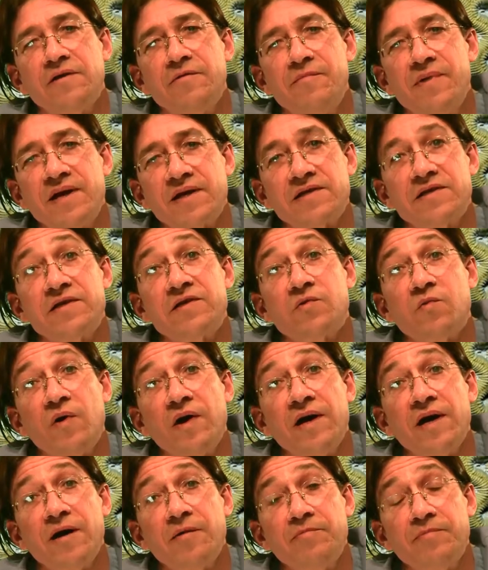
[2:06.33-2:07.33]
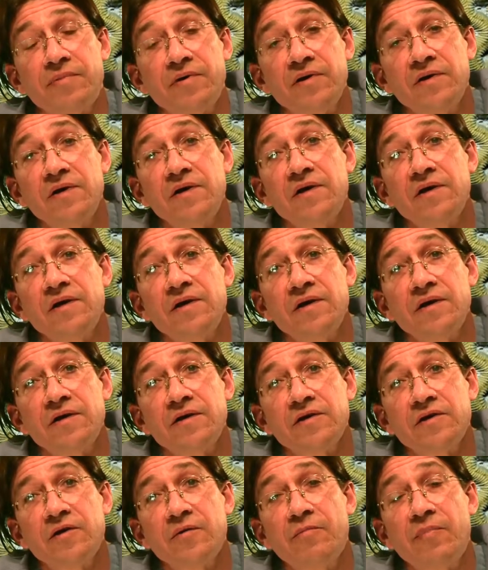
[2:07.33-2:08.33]
makes its way up
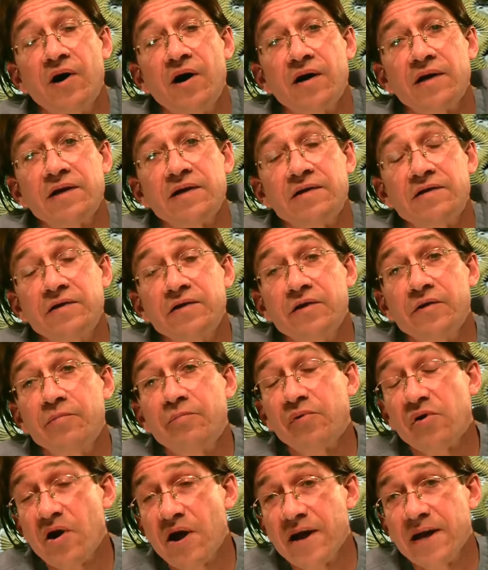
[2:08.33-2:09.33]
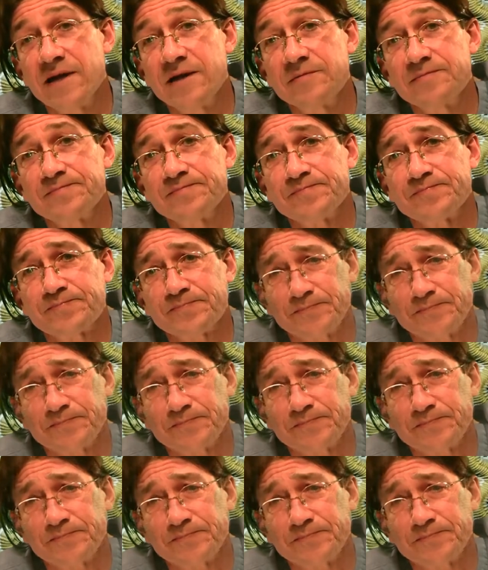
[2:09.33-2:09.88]
your body to your brain,